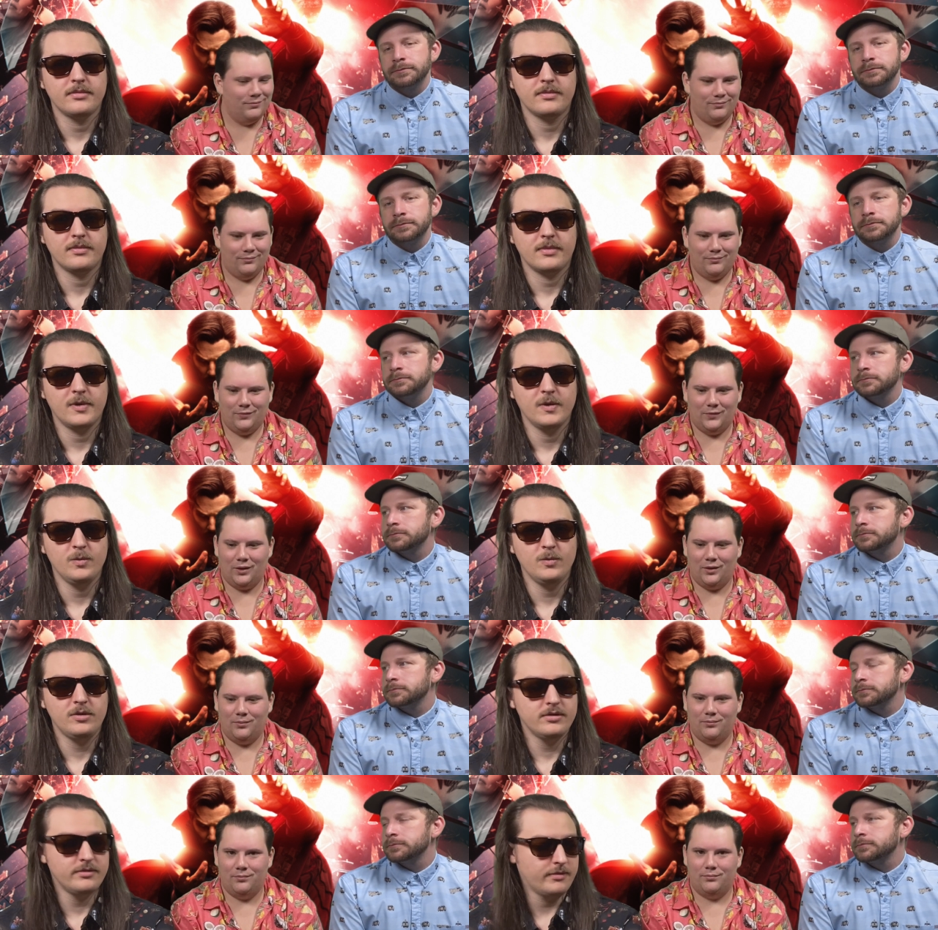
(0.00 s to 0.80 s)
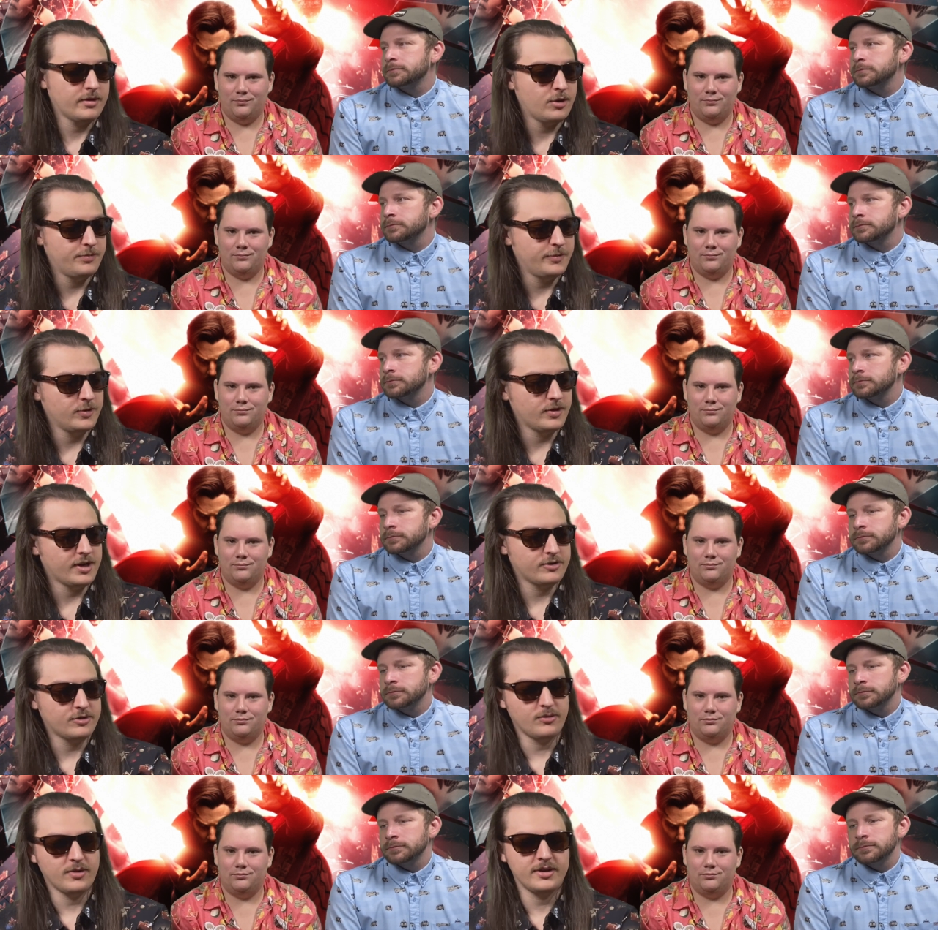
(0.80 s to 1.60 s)
Speaker 1: yeah. Well, I hope you guys are
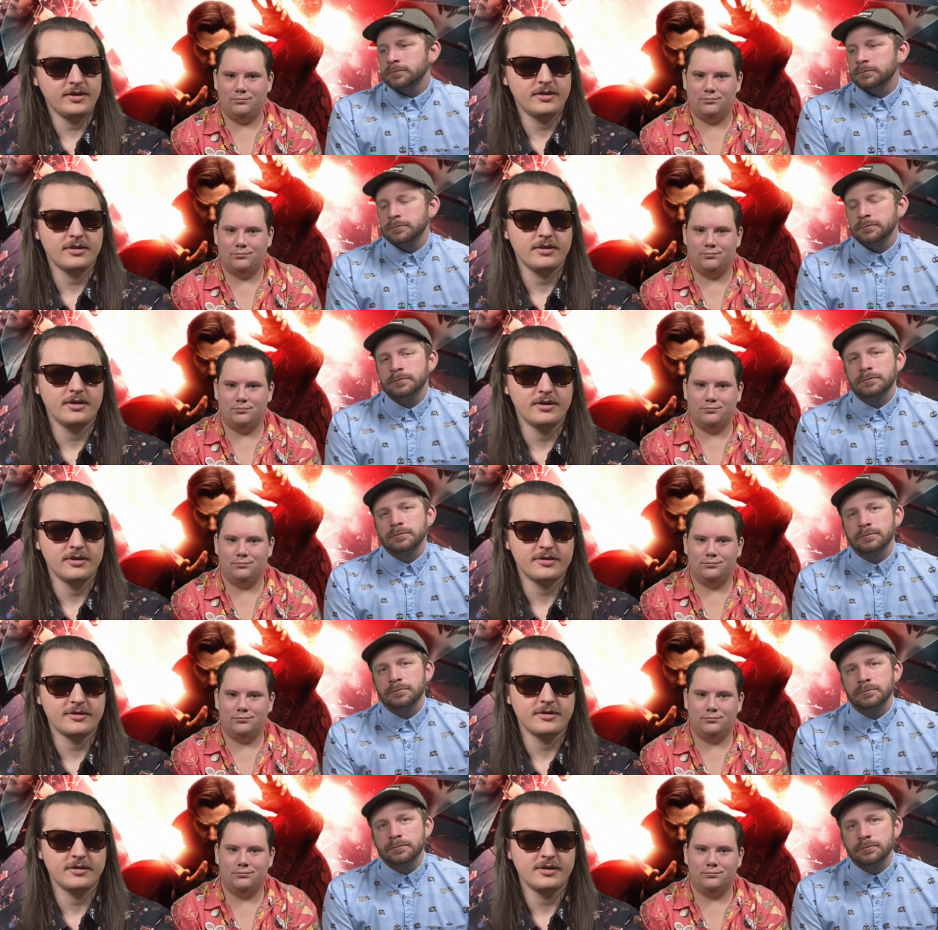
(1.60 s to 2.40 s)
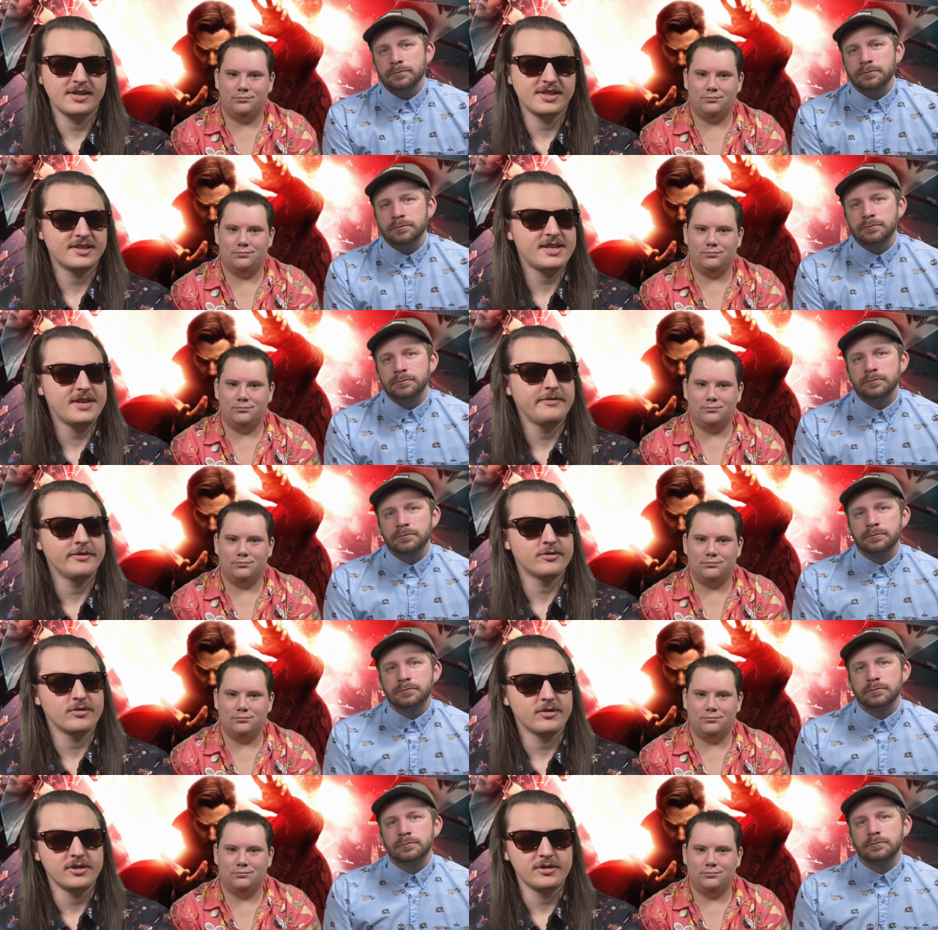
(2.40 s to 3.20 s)
right, and it's a Stephen
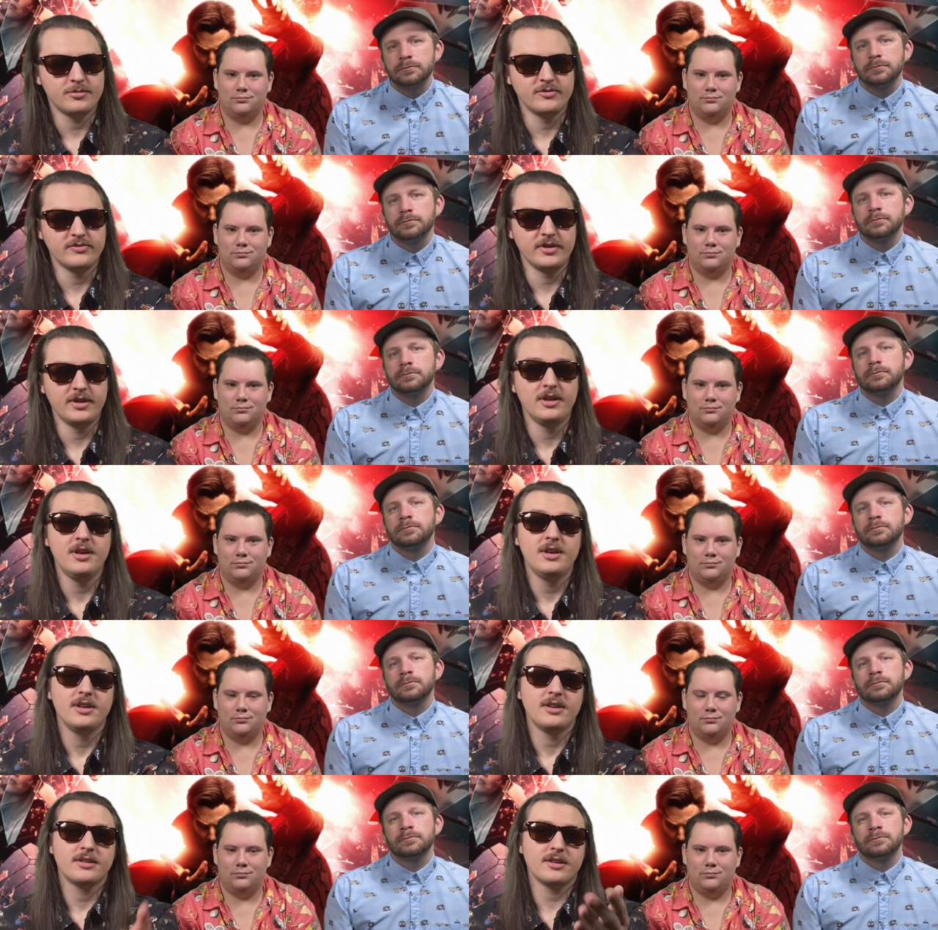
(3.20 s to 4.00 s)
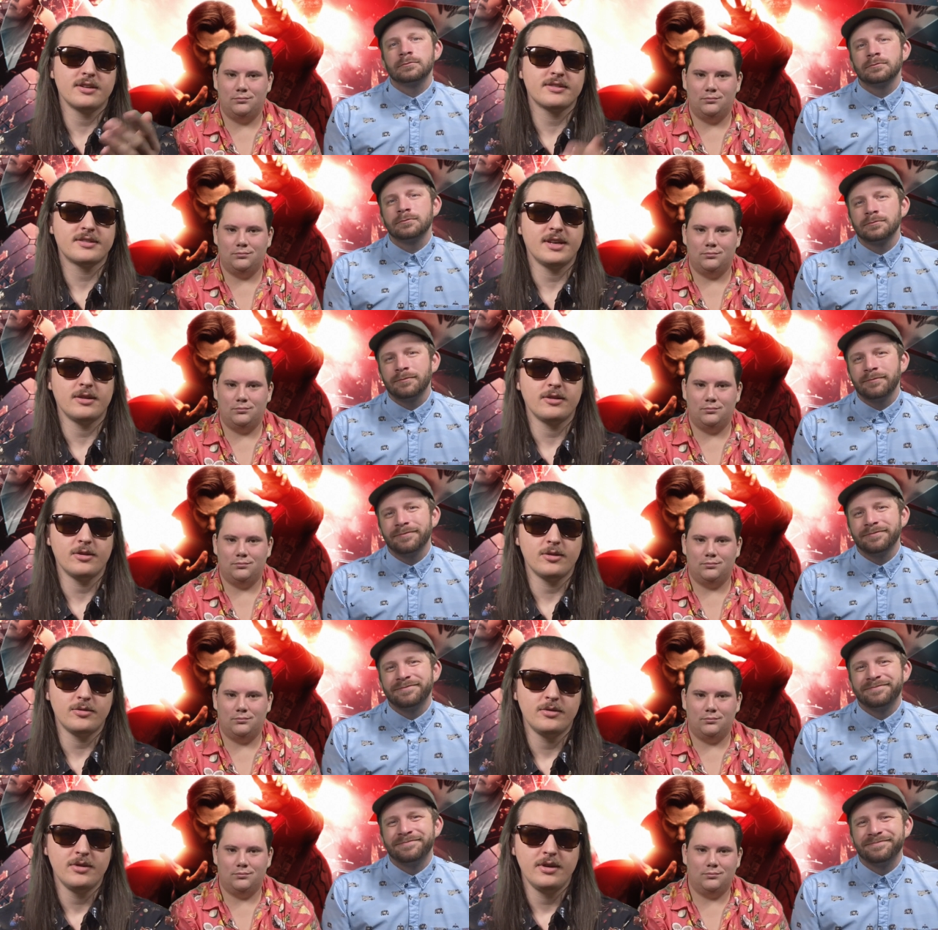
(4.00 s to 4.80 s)
Strange movie. Tell us down
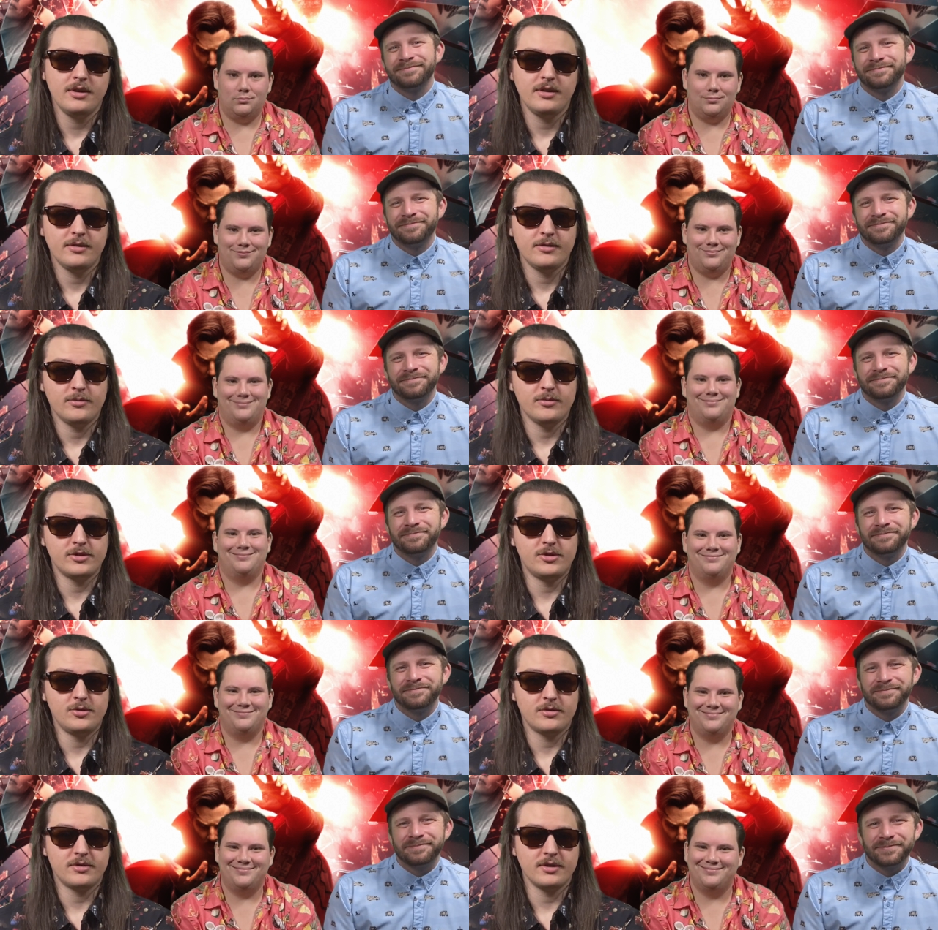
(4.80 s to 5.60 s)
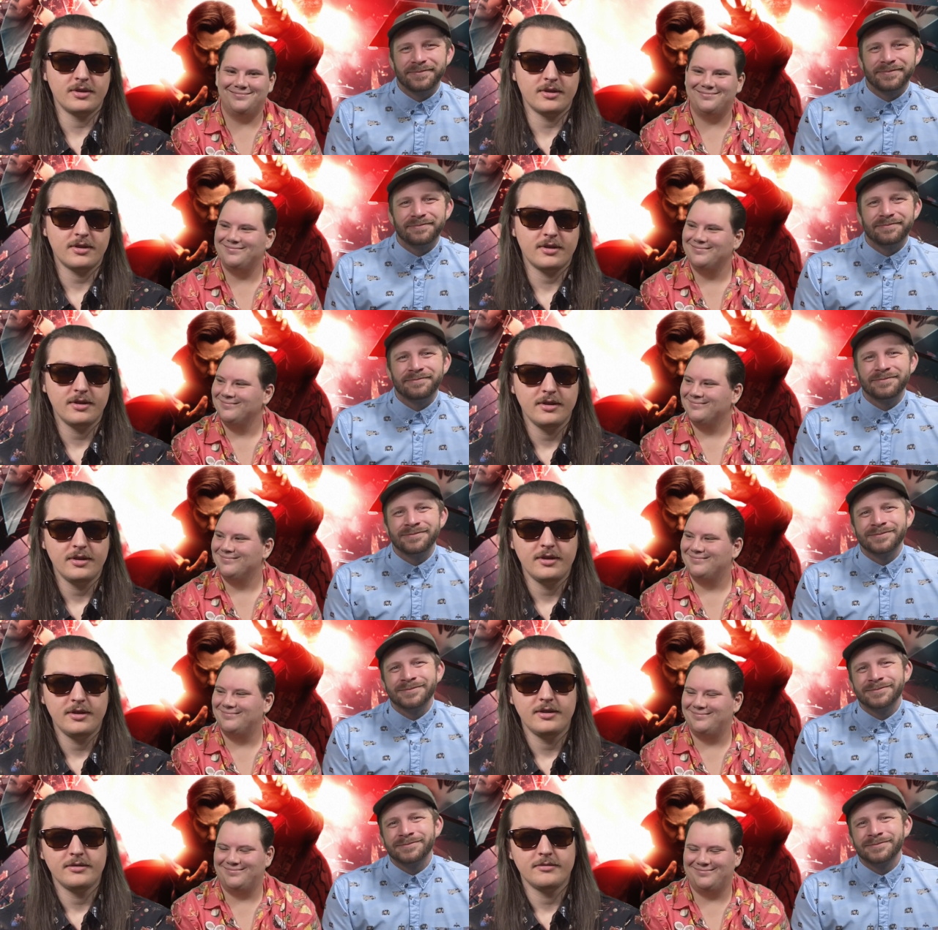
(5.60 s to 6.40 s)
low what you think.
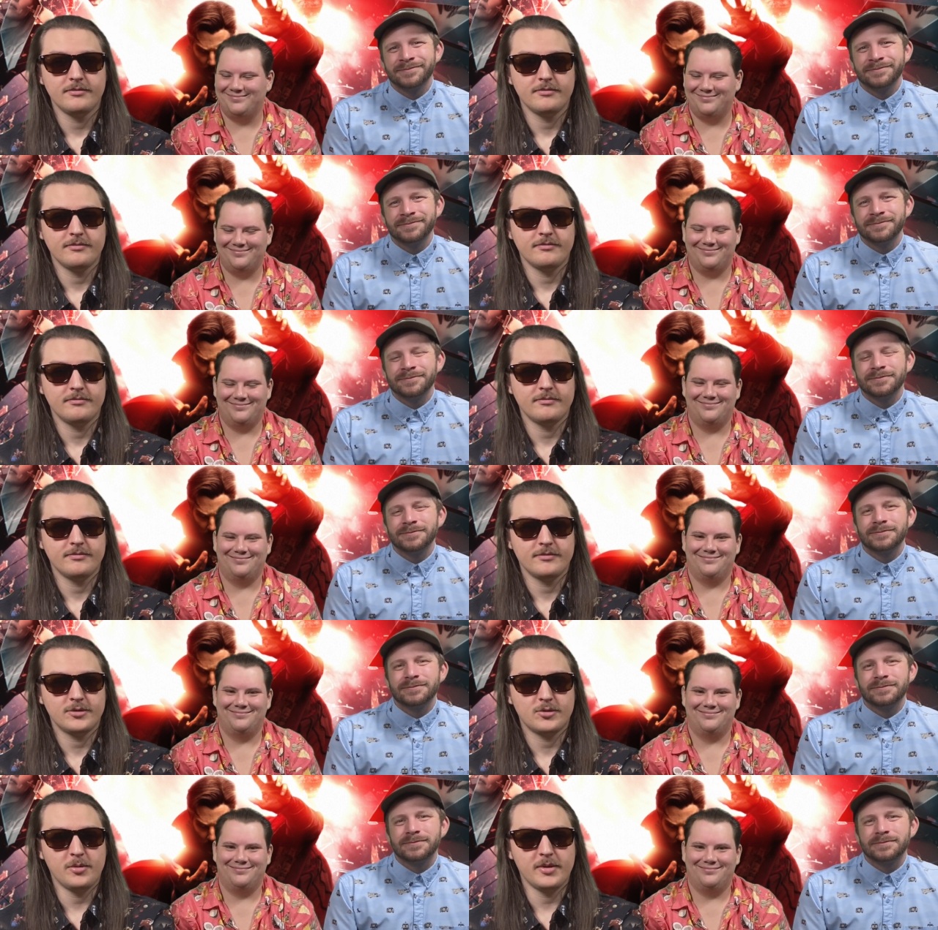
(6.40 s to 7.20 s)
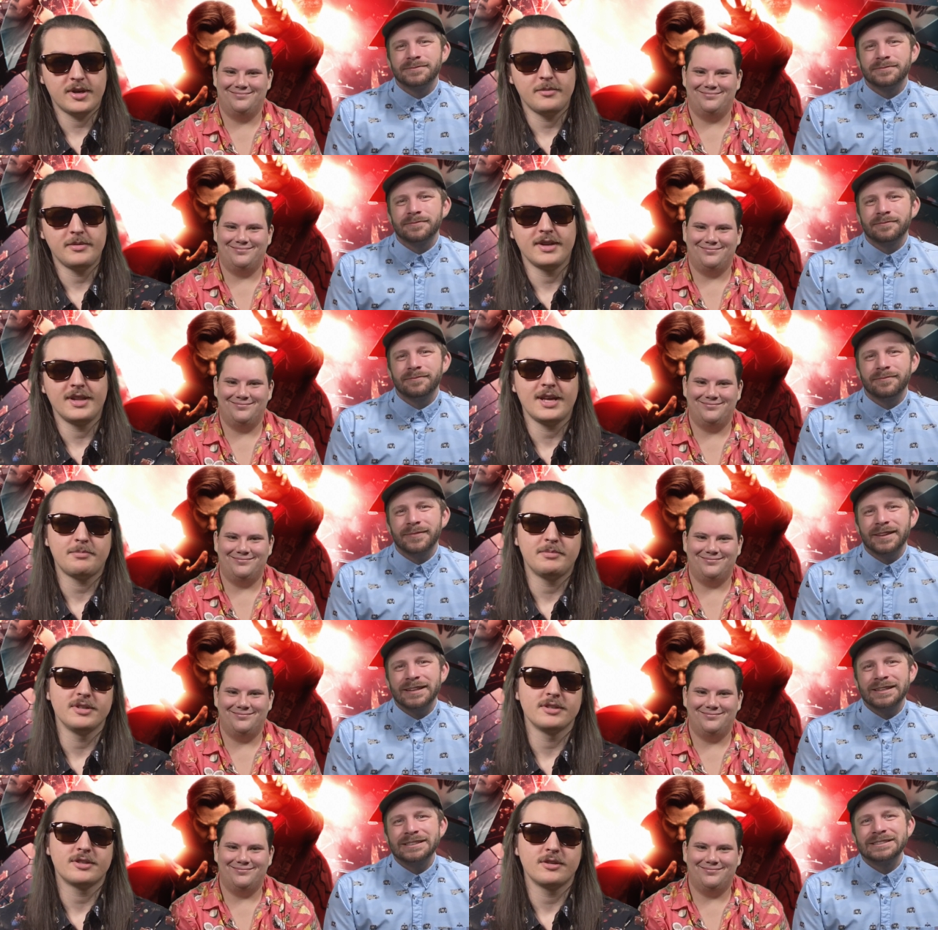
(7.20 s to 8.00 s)
Let's go back up, hit the like
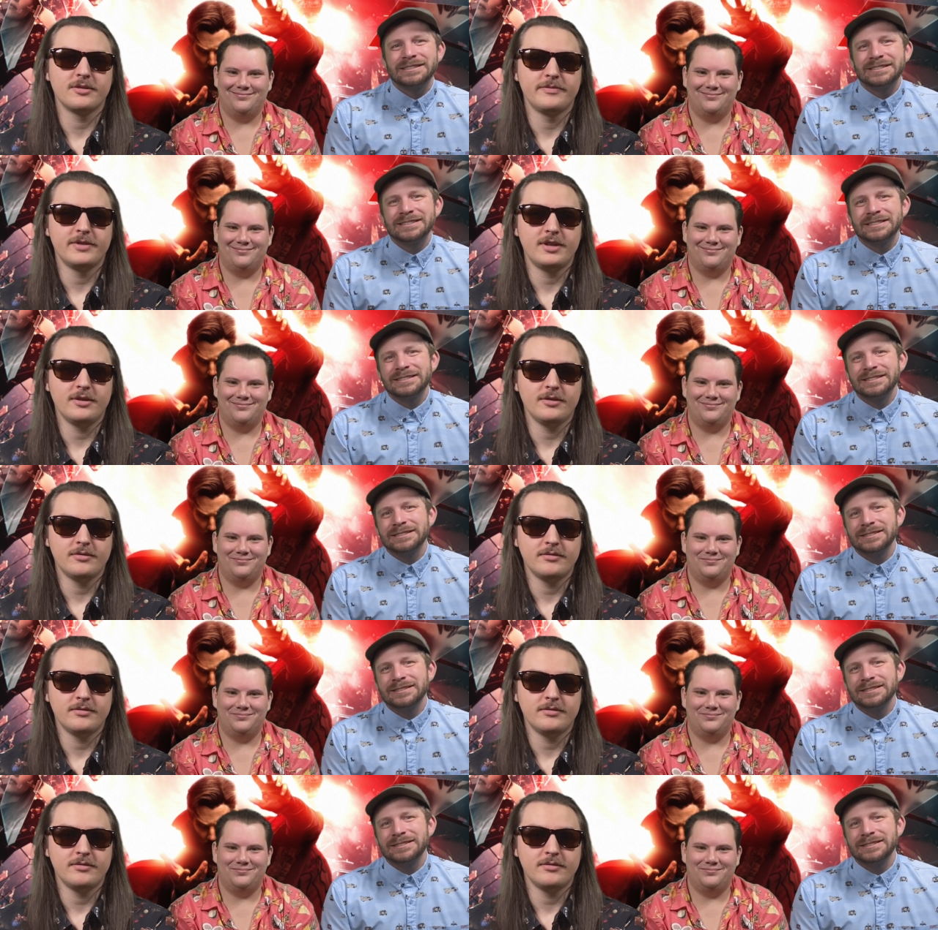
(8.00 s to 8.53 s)
button, share the video,